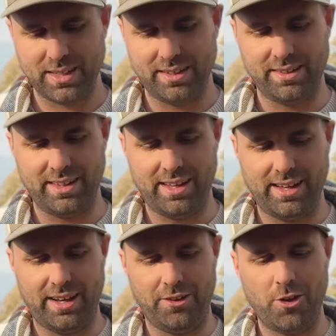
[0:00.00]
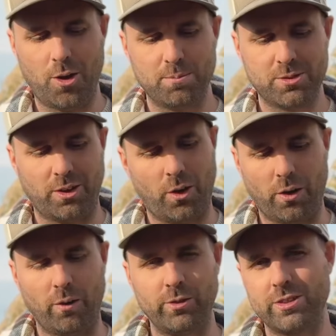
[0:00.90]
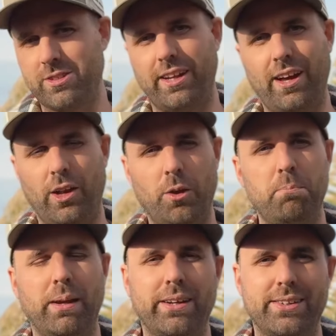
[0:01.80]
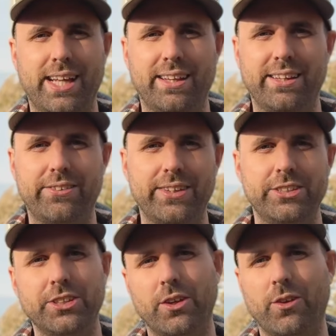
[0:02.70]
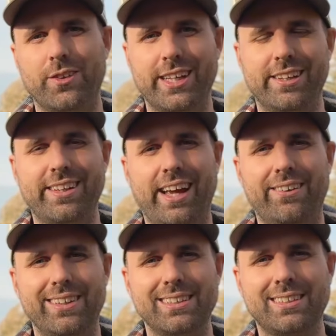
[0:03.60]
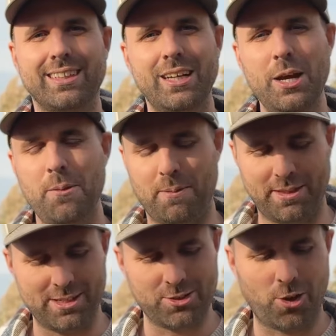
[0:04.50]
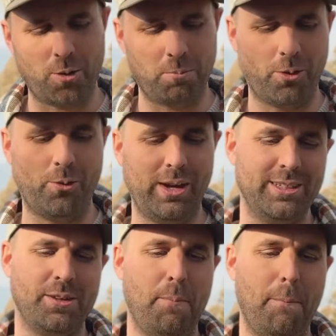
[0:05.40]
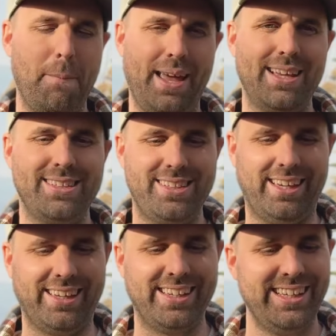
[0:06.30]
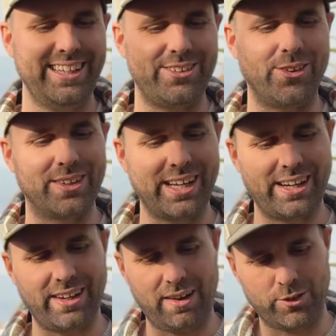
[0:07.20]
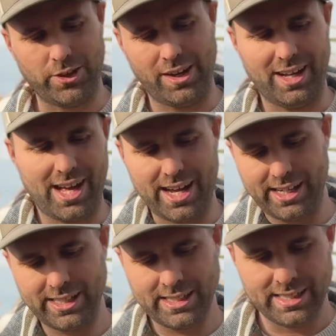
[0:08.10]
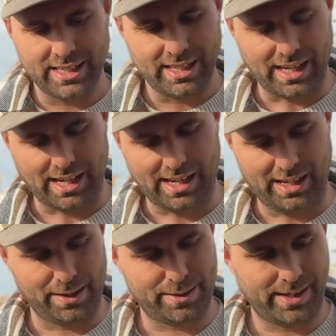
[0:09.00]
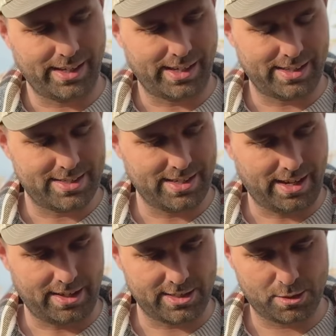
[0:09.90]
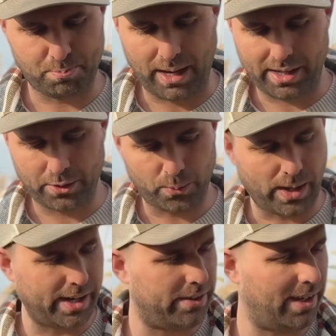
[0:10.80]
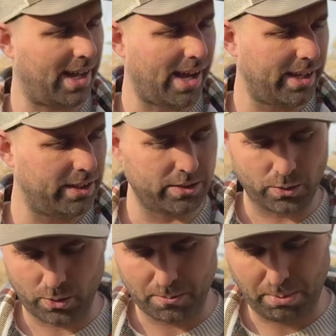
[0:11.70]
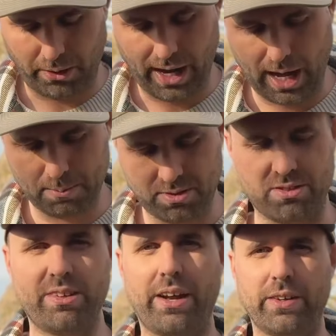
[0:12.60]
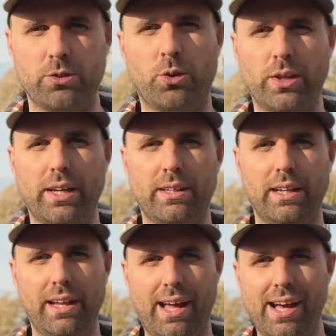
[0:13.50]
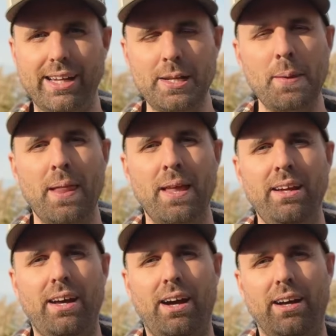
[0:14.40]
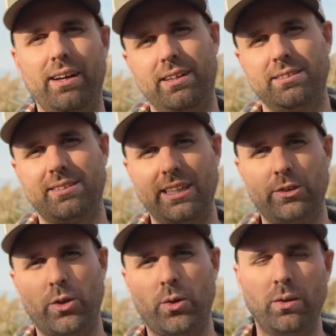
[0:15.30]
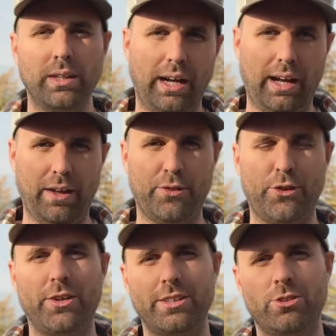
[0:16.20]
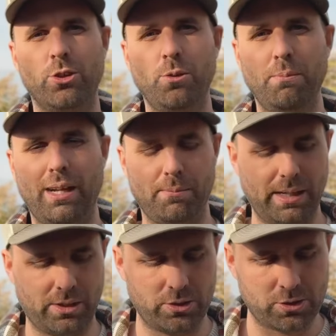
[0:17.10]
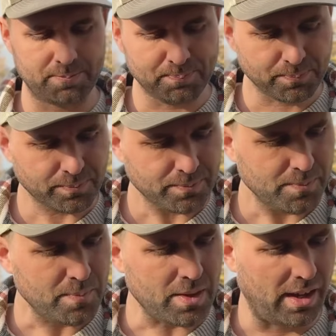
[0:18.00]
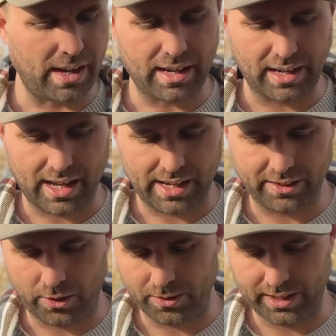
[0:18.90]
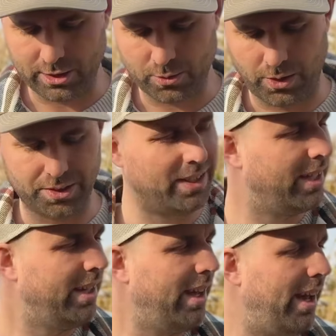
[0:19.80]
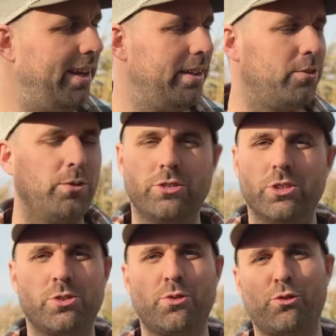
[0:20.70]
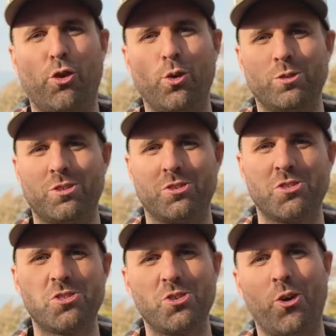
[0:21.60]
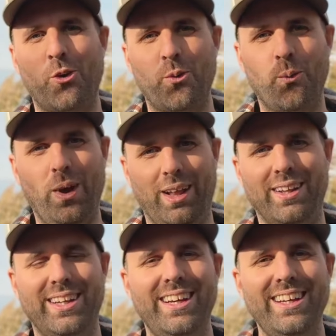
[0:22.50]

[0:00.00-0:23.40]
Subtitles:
The knobs are obviously a lot bigger than the original on the Antares, but this combo is amazing. On here I've got a line, I think it's a spider wire line or perhaps a Saratoga line, 32 millimeters line on this one, and it just throws so well.